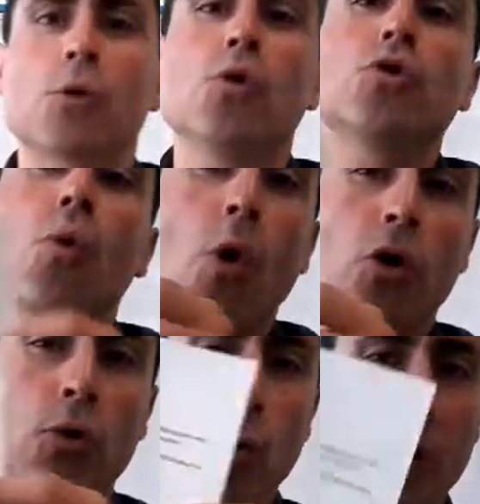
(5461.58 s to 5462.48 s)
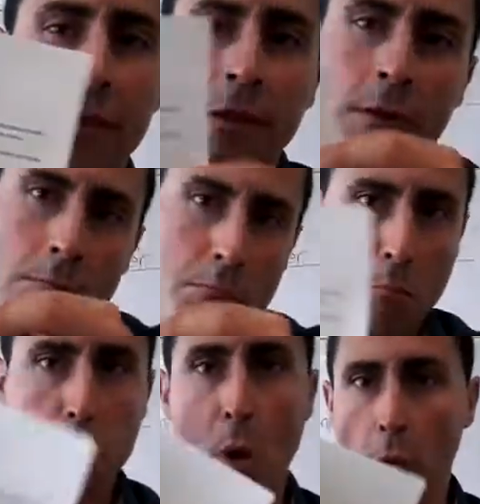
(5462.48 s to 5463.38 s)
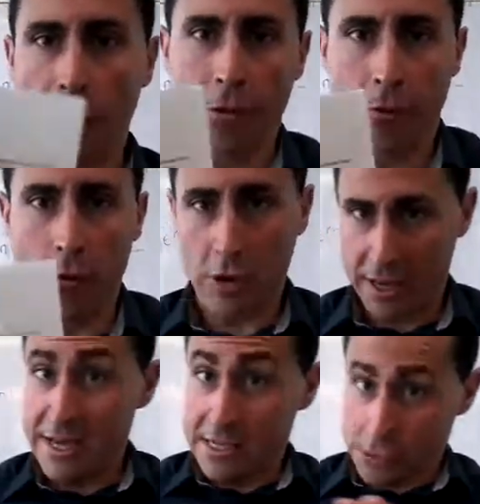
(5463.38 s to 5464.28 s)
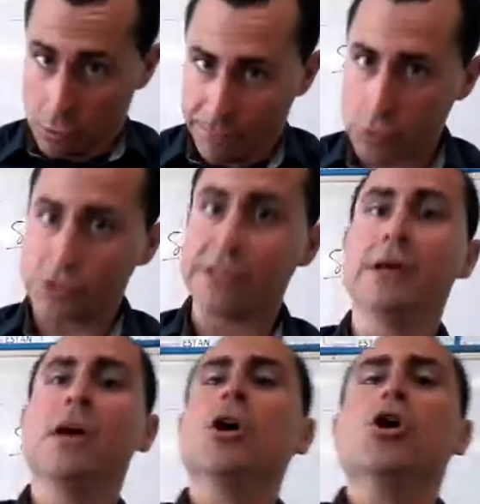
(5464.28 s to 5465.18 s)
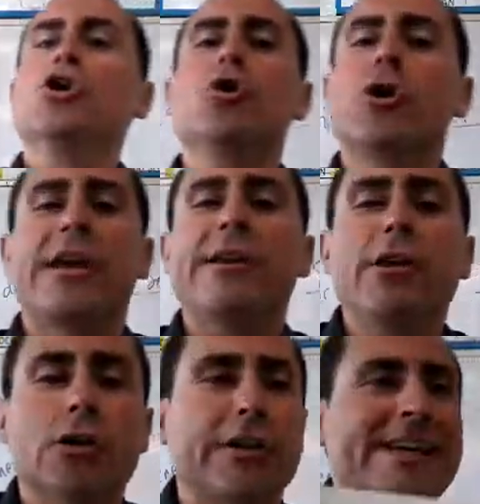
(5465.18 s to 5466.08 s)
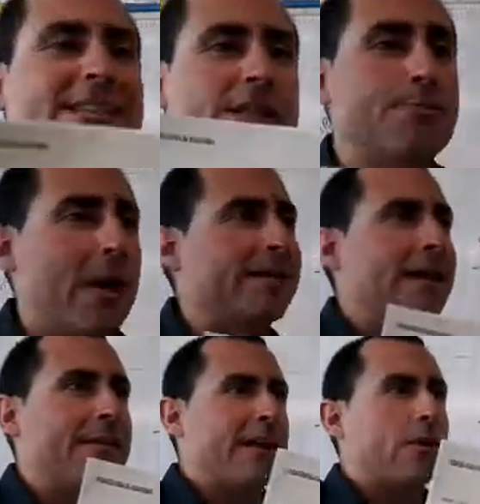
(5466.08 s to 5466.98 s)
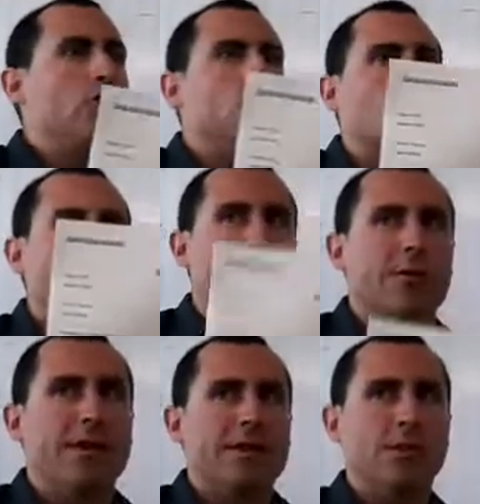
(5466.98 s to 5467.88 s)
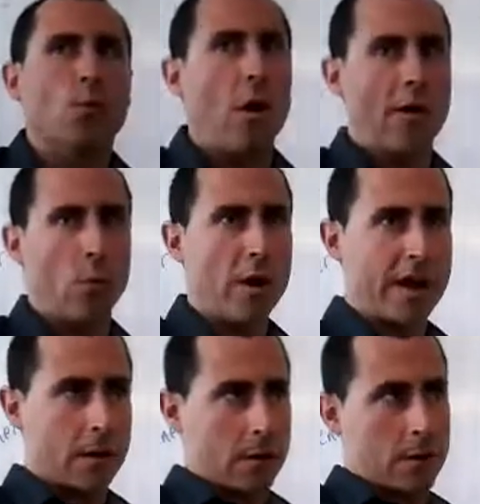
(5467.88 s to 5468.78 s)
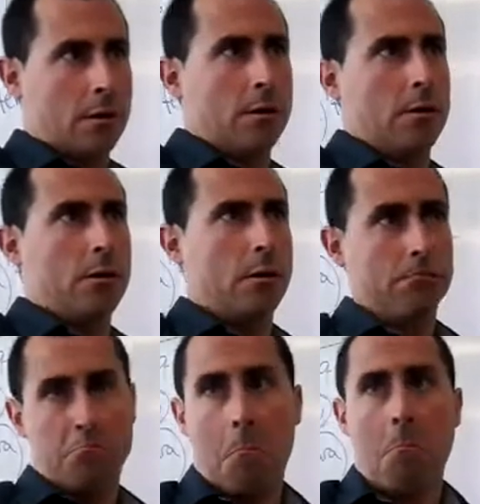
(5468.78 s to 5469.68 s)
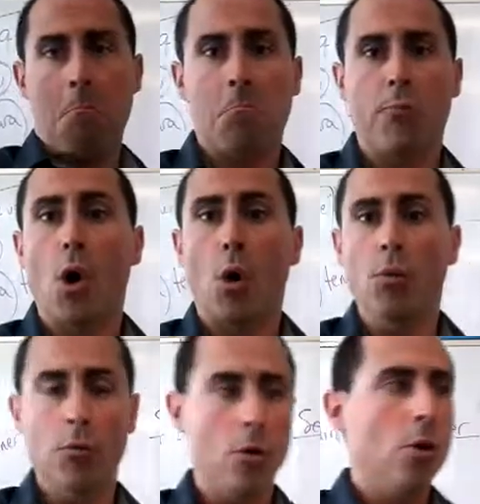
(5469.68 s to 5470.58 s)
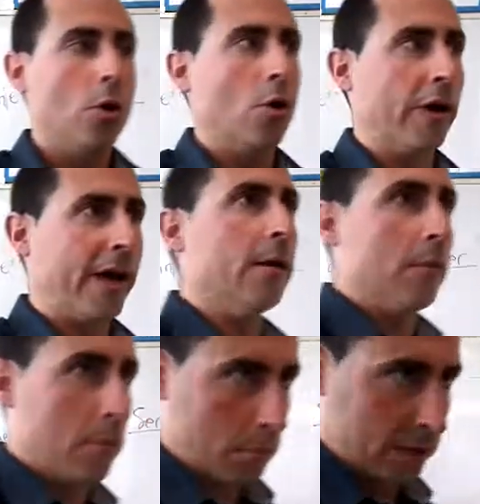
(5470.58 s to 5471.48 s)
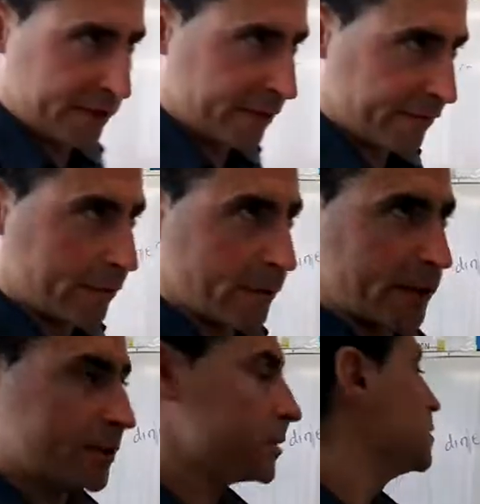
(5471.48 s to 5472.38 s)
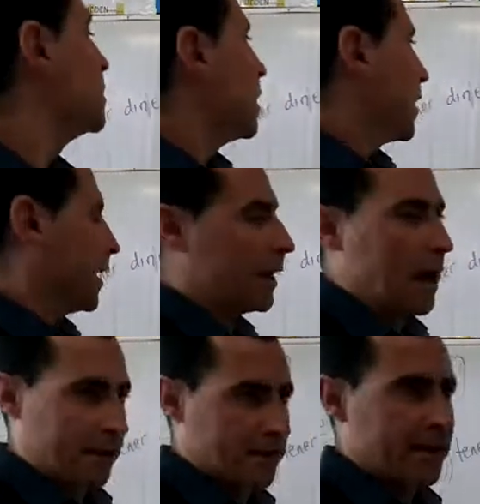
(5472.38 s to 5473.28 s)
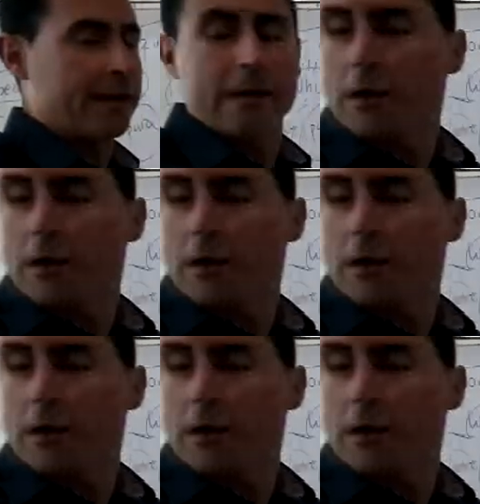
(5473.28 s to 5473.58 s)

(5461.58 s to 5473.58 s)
could work with both. Okay, it's confusing. You cannot expect that they are going to learn this in 1 week. No, okay, but give them this, and then